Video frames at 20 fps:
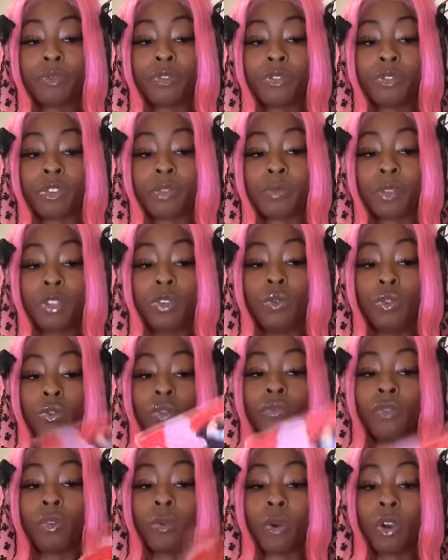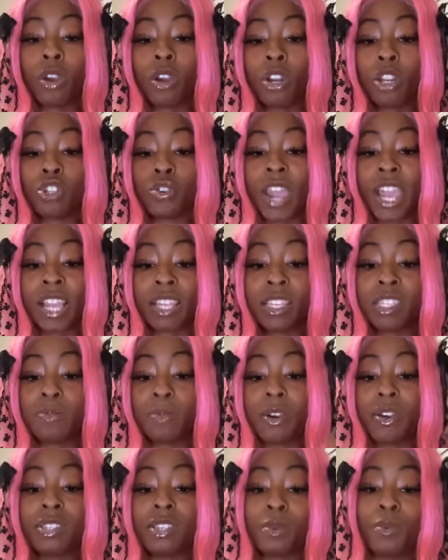Something you do for work could attract this
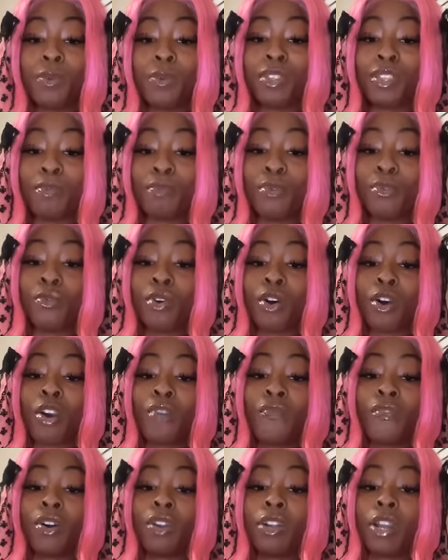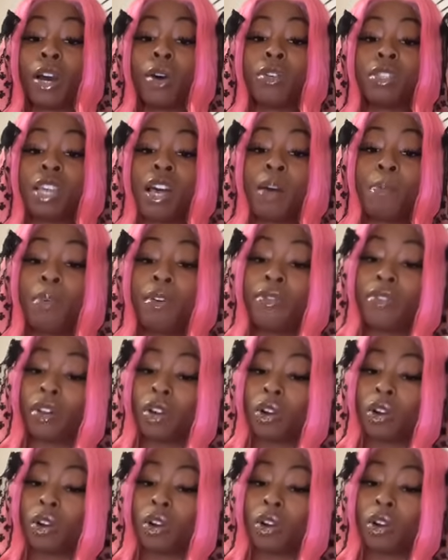person with the moon card falling out on top of the